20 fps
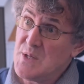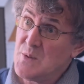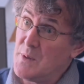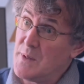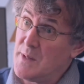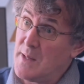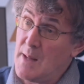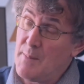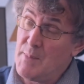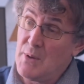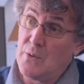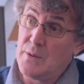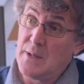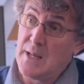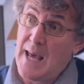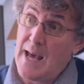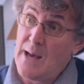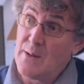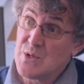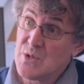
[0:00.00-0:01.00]
whether they be on
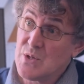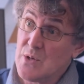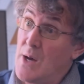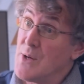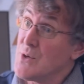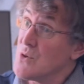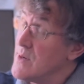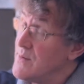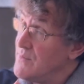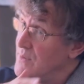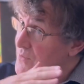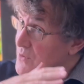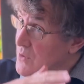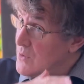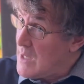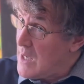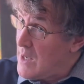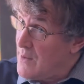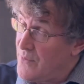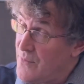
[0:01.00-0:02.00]
the outside or even if you
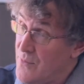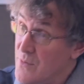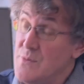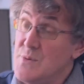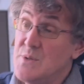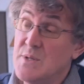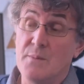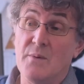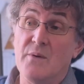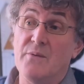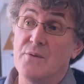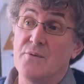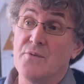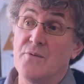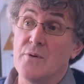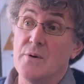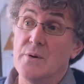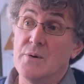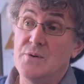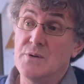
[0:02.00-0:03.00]
cut through some of the
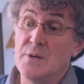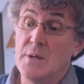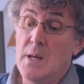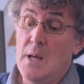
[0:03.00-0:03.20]
fruit,